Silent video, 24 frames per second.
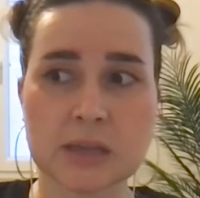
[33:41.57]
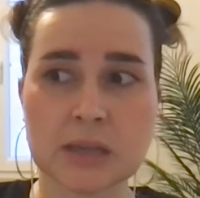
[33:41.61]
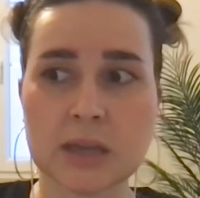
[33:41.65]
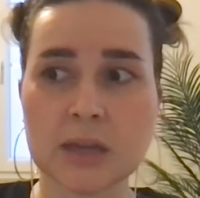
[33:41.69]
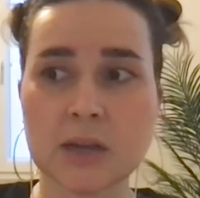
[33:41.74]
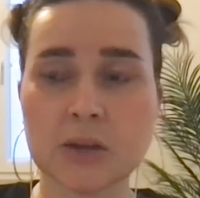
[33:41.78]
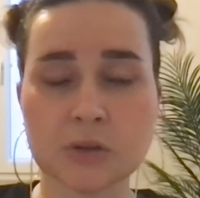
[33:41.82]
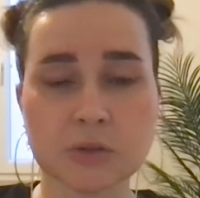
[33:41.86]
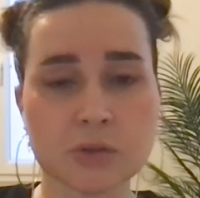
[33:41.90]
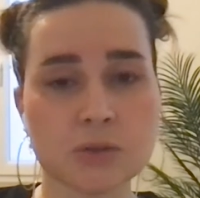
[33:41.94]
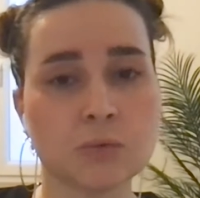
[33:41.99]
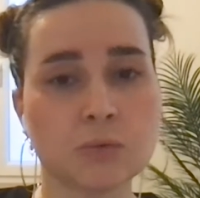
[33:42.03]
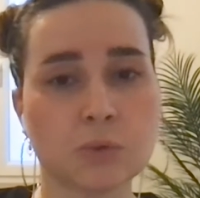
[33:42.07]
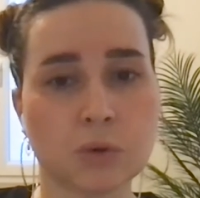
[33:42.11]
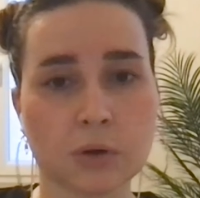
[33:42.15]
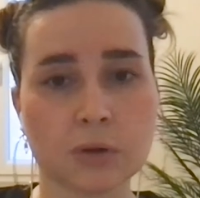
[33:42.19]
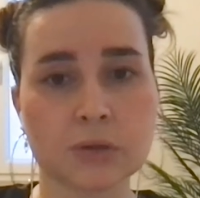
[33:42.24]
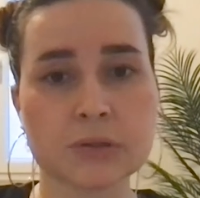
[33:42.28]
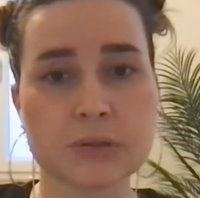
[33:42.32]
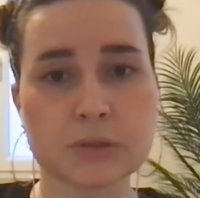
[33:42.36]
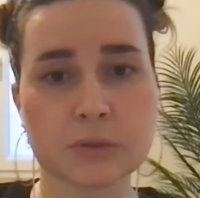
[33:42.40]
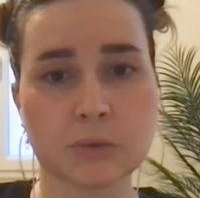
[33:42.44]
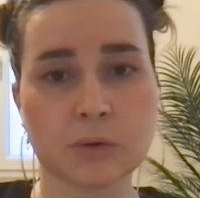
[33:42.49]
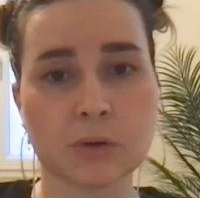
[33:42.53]
eager to
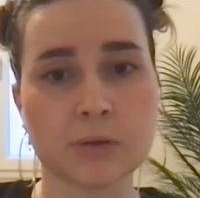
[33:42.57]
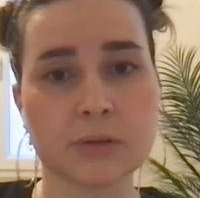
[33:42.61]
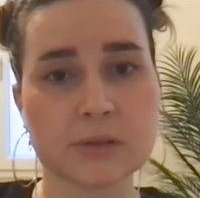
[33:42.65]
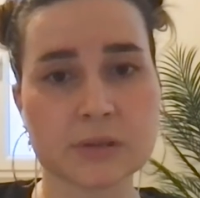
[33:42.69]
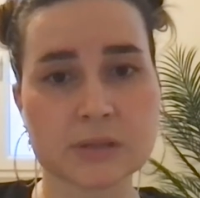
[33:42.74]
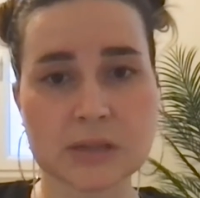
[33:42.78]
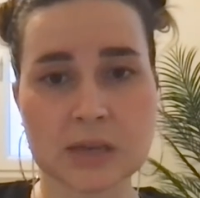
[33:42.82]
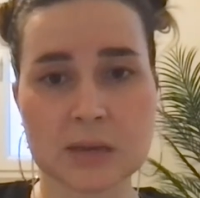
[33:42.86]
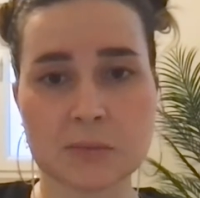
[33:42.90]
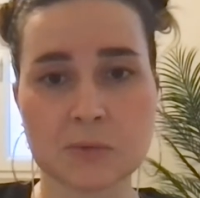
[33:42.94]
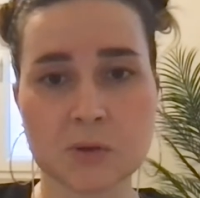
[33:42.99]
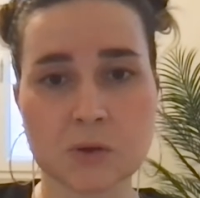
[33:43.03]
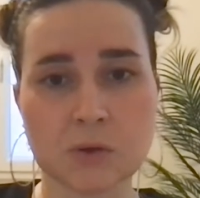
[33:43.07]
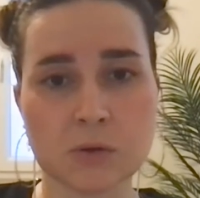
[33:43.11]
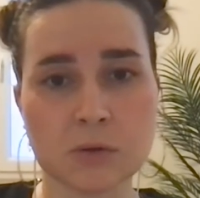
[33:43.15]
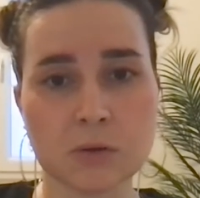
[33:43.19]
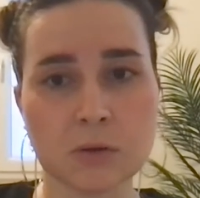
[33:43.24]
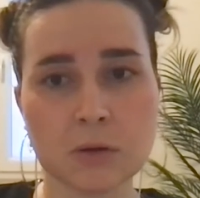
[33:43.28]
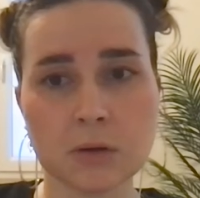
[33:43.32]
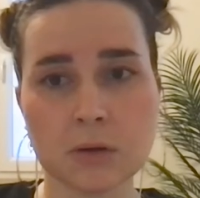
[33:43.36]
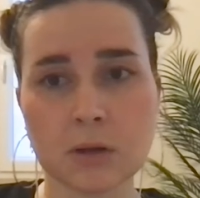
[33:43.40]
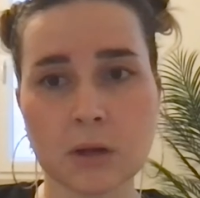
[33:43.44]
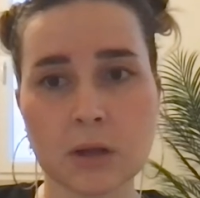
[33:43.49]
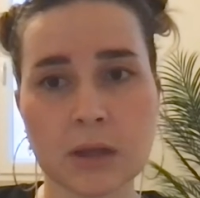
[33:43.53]
work toward the same
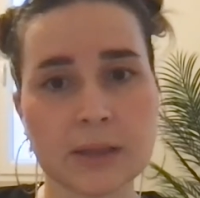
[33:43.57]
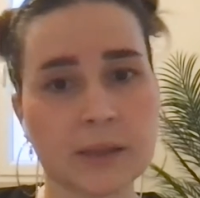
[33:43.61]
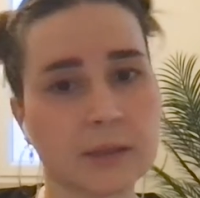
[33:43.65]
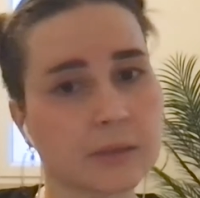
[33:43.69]
goal.